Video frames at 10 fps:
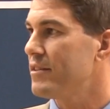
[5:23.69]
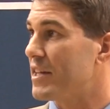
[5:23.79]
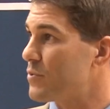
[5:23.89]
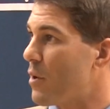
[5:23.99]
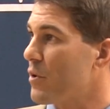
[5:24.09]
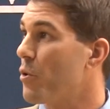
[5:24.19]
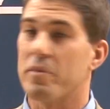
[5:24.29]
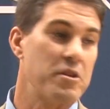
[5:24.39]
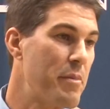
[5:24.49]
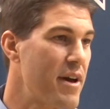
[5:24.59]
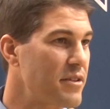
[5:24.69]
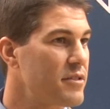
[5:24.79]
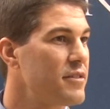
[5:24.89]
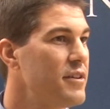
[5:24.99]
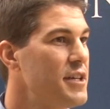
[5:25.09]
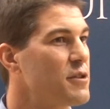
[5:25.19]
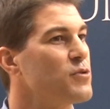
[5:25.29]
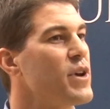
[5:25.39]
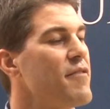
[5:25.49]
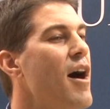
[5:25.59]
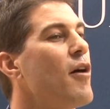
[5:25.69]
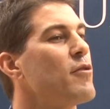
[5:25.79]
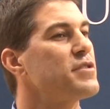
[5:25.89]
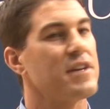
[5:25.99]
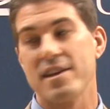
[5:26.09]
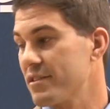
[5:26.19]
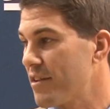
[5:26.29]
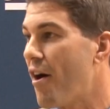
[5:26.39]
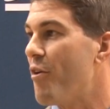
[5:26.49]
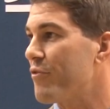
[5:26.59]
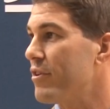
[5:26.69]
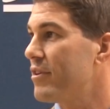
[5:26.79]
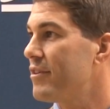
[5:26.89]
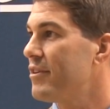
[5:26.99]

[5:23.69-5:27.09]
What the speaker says: That's why we're going to be the best. It's because we have all those things to offer.